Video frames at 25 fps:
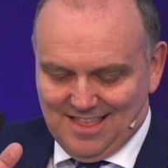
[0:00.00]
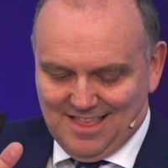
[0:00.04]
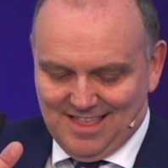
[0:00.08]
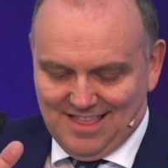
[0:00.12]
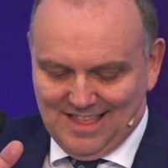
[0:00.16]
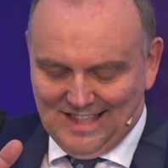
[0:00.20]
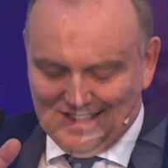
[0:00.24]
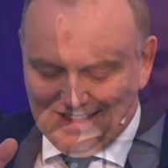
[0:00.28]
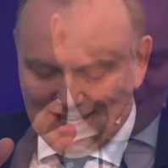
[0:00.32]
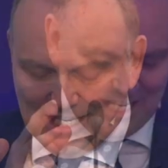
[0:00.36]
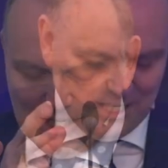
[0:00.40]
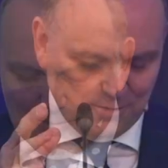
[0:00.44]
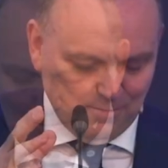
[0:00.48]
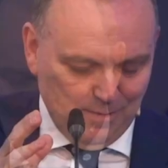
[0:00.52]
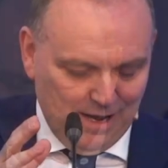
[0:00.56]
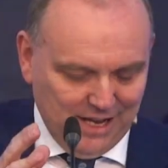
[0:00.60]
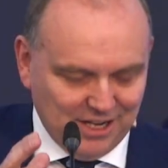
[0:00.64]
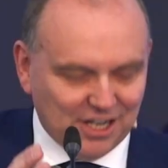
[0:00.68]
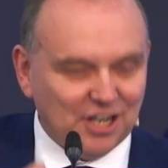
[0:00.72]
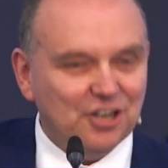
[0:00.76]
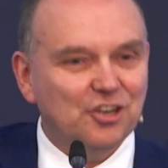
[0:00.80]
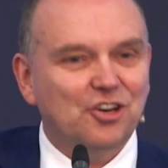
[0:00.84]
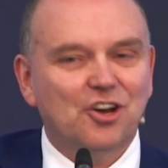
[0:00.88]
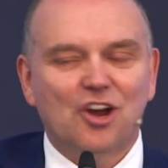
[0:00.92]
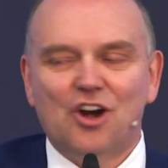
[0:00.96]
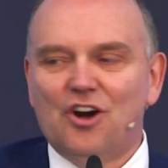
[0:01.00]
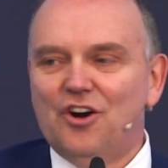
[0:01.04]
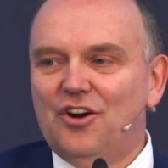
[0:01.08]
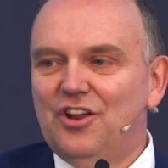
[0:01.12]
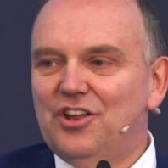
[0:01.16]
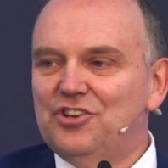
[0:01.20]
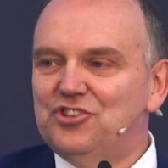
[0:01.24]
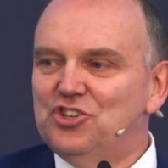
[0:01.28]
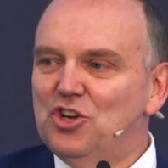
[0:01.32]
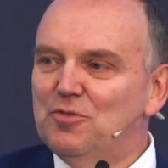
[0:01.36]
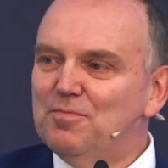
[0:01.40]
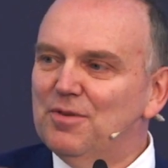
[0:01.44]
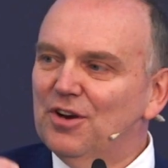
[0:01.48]
That this might
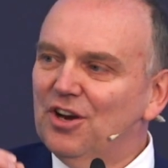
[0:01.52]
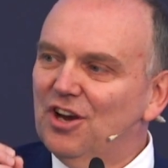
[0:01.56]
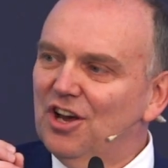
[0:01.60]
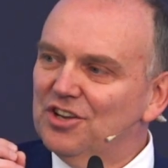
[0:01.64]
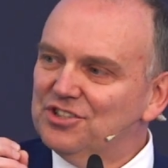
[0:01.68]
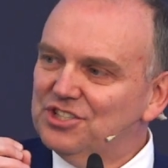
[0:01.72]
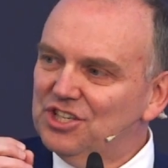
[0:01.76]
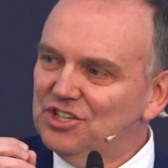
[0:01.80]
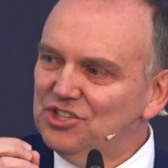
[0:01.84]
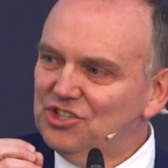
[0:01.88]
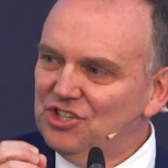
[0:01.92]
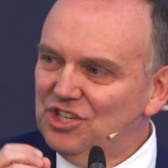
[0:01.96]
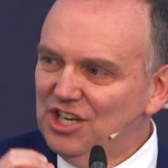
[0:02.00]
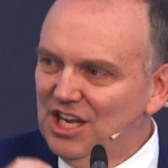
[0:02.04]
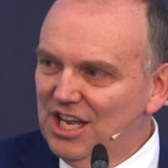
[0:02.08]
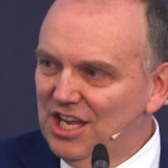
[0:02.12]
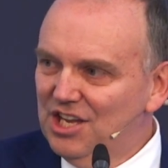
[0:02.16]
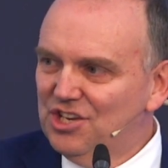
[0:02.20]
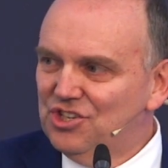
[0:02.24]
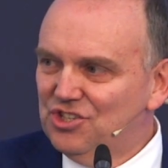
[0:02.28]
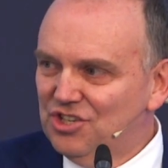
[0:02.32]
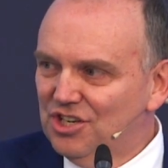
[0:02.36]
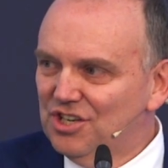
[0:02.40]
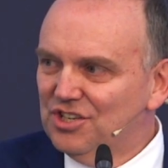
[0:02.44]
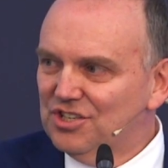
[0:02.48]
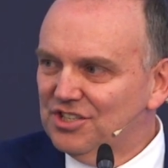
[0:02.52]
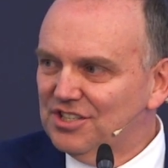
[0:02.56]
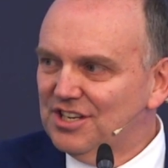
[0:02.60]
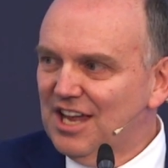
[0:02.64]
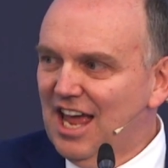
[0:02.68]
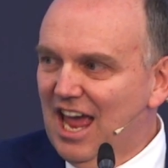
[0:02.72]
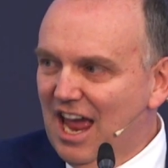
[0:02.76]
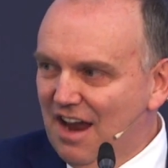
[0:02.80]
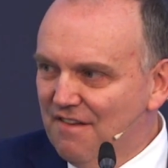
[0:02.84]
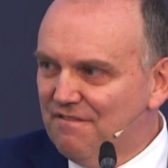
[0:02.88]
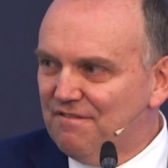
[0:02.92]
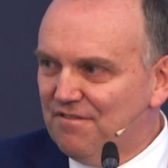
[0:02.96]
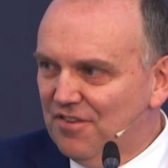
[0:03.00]
encourage you, because it changes
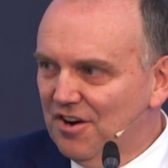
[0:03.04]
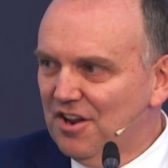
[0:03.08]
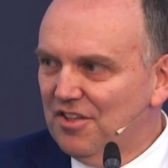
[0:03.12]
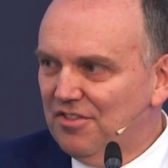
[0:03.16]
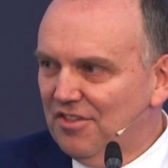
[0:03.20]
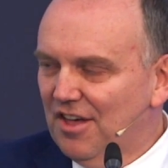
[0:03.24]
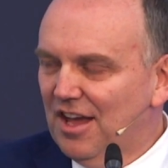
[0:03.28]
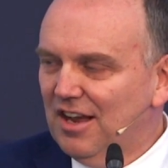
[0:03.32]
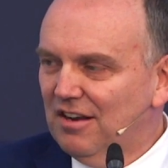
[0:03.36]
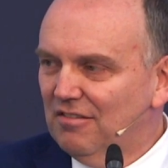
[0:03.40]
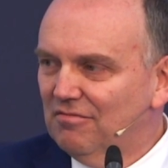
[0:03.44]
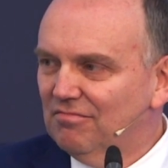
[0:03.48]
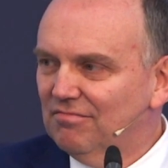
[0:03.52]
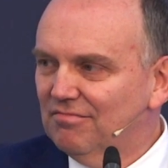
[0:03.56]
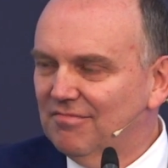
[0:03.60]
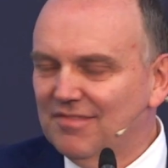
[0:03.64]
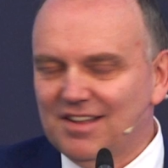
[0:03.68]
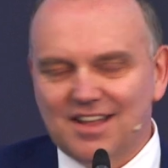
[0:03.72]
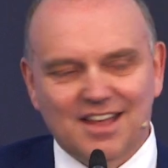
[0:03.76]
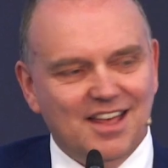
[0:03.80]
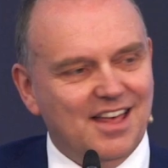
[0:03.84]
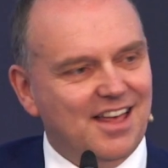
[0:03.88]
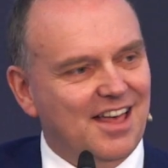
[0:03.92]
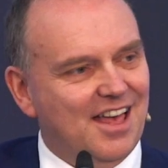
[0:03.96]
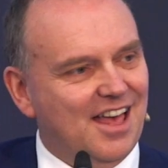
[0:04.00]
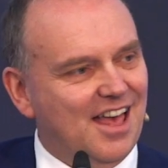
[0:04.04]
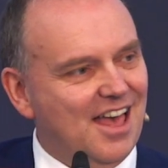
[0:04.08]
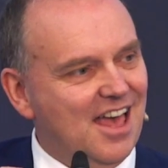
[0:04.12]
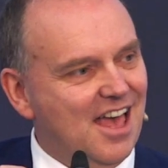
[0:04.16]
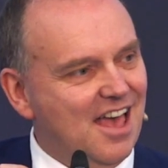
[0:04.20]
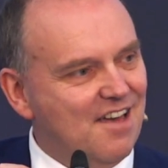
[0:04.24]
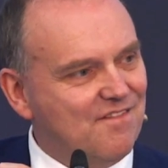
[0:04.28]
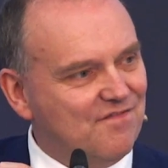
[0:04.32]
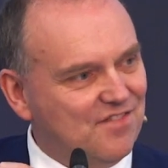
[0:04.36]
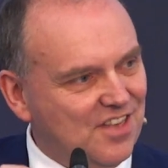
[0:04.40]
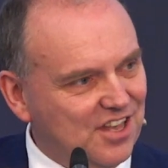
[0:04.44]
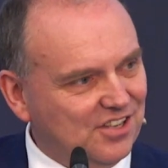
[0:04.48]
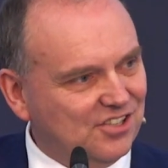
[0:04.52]
everything.
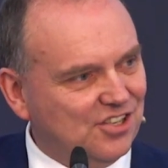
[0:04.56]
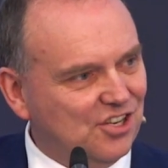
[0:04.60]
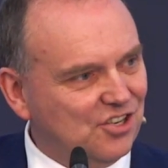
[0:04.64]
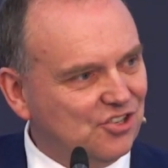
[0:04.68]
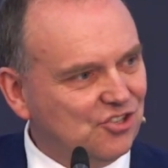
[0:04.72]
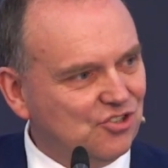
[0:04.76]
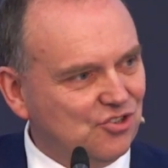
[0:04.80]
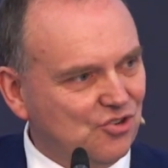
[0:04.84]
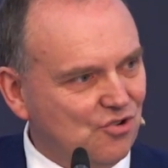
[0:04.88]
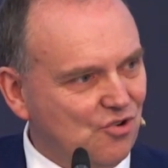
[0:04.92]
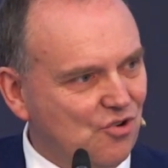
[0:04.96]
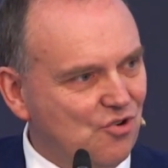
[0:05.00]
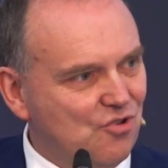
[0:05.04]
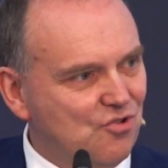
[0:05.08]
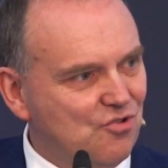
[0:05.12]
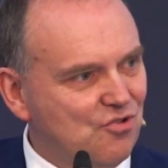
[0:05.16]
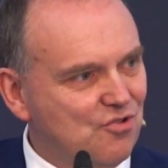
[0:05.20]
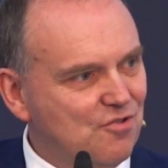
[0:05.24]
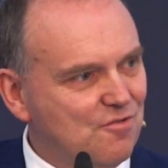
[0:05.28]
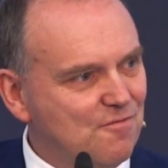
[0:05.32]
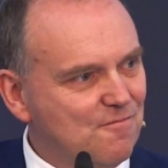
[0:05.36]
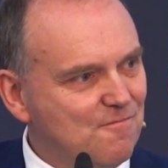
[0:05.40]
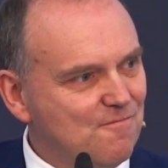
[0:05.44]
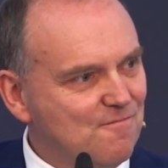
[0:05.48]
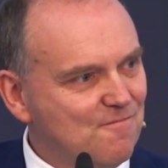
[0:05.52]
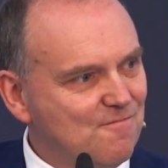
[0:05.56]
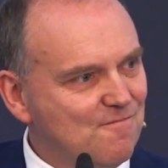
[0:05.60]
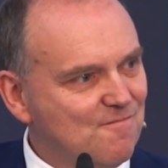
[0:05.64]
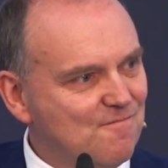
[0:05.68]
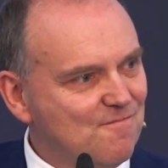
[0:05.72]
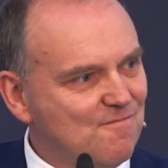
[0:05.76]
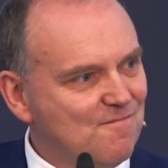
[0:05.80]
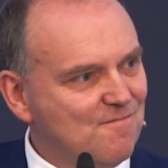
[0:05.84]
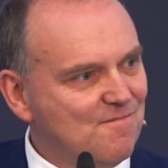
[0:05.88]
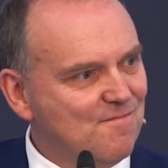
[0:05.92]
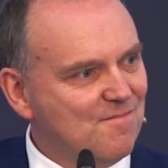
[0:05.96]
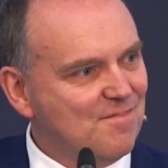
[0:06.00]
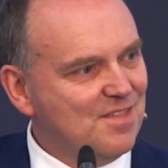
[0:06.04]
If this is true,
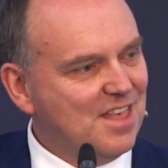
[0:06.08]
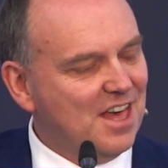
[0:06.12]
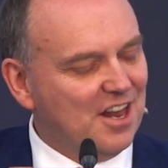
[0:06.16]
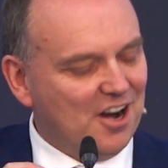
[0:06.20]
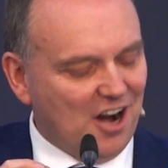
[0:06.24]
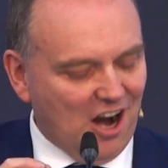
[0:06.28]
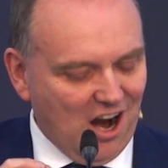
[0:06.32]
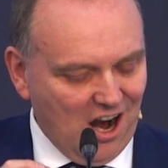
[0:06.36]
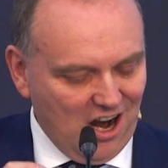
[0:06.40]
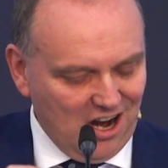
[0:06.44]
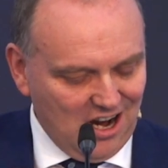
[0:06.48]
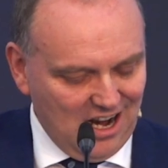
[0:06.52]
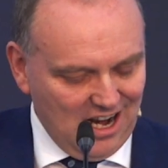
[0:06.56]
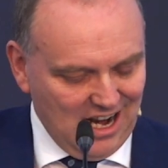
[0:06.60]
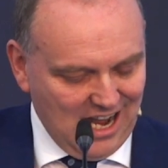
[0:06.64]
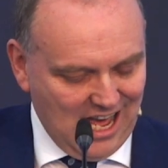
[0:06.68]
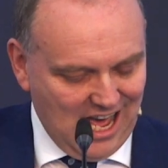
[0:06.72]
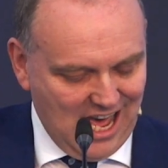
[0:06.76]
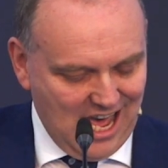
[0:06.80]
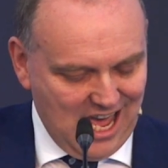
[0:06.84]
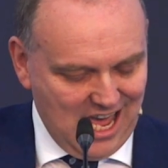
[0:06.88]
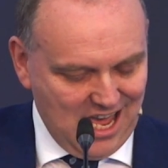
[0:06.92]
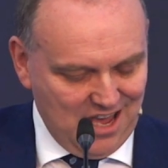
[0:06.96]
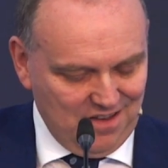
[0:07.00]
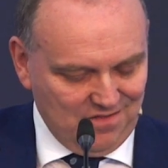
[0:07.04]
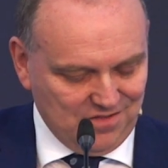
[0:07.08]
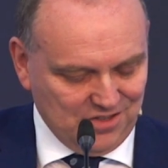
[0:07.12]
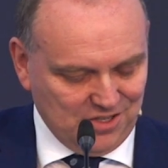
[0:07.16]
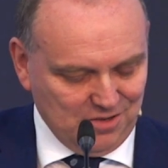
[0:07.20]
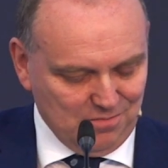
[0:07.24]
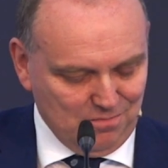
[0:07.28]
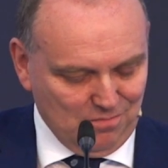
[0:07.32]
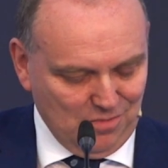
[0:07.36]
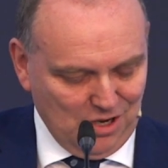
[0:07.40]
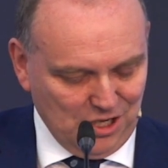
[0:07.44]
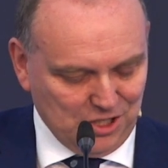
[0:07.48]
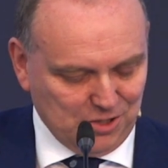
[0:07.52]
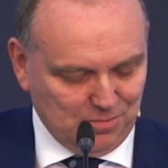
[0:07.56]
then our lives
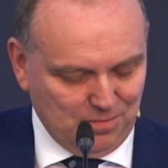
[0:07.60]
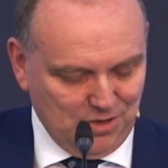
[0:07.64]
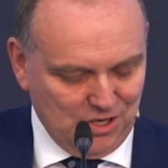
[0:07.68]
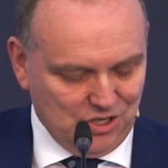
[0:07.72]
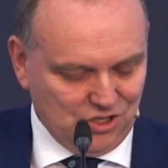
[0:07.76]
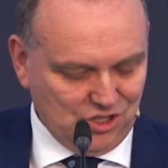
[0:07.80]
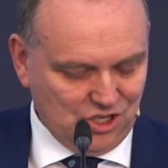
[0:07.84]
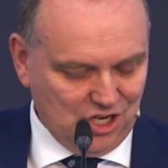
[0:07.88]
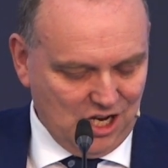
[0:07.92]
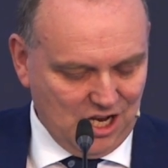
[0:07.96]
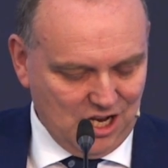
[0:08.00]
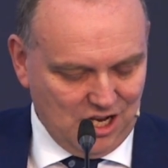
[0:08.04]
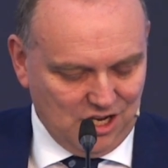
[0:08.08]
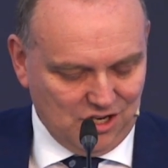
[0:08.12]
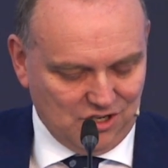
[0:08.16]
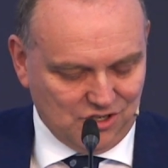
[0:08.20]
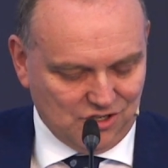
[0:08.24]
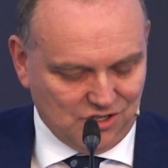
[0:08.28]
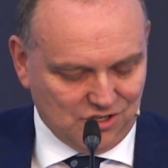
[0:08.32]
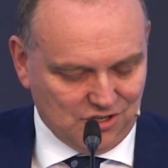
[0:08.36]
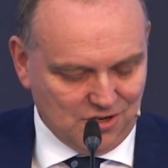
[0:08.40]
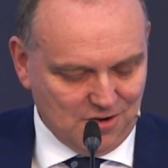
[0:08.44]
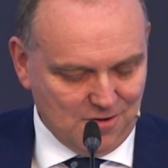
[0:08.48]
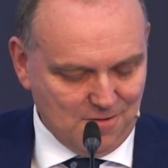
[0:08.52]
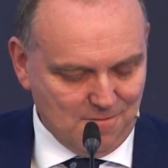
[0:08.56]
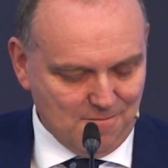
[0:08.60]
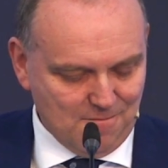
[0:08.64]
must be changed.